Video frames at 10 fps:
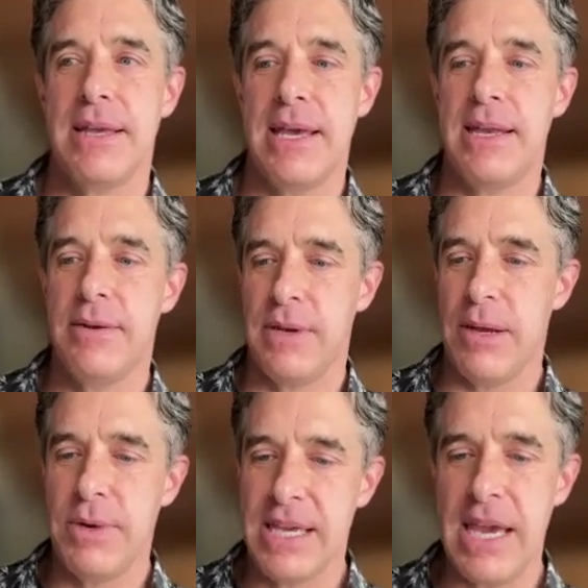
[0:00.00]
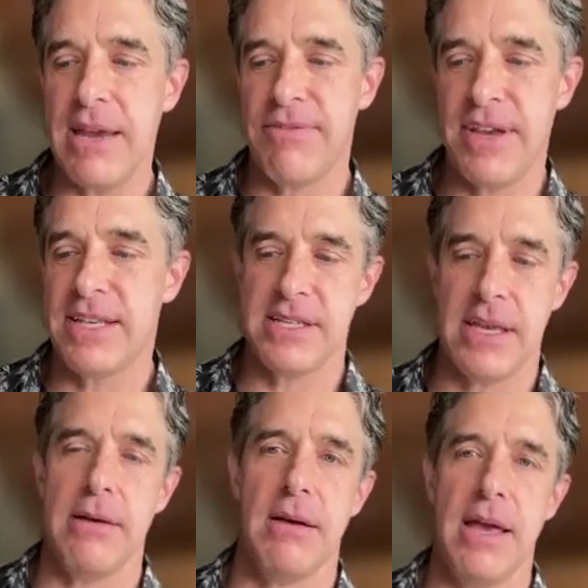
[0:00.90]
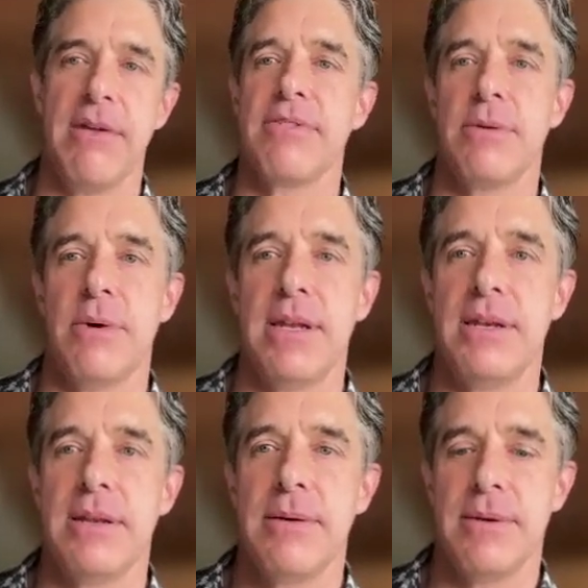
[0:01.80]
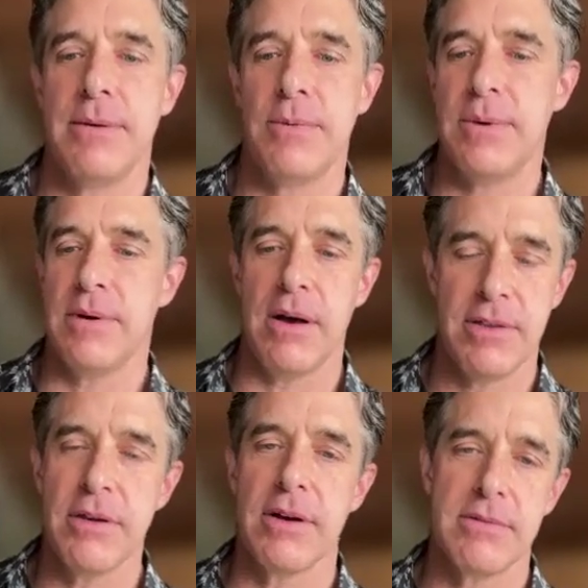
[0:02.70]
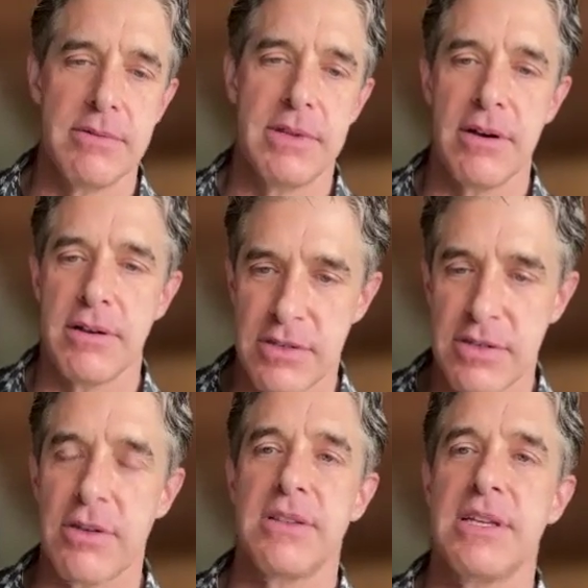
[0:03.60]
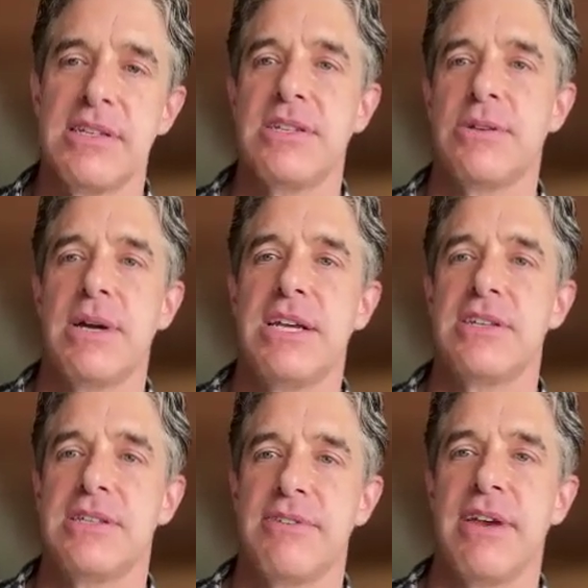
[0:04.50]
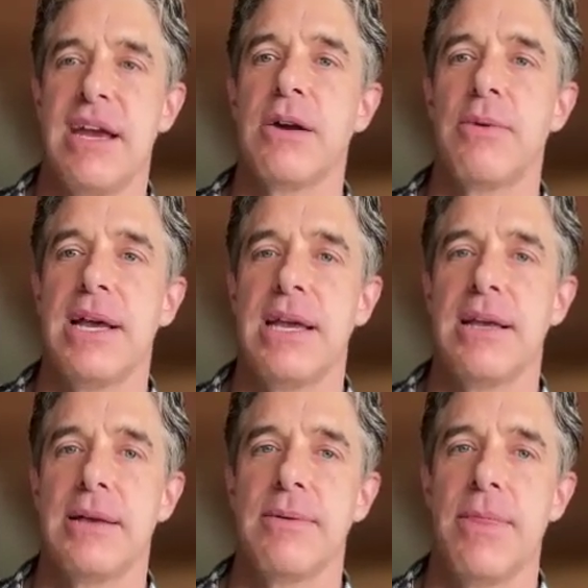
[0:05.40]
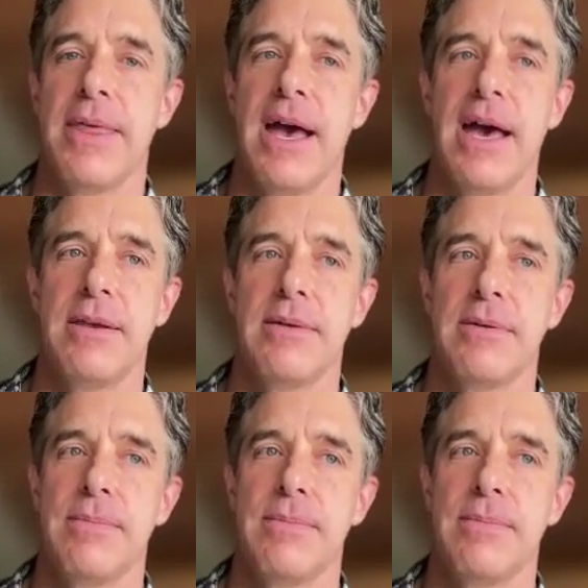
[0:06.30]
And we can't fix everyone. There are certainly situations of airway that